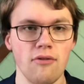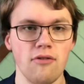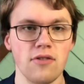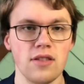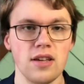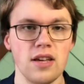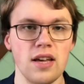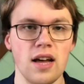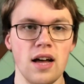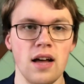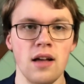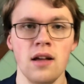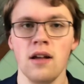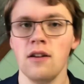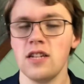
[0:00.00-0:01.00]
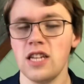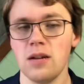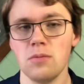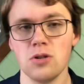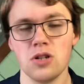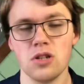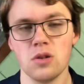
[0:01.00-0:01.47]
for the
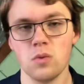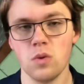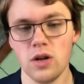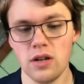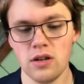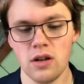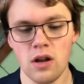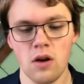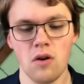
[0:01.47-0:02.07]
Sabres in the win.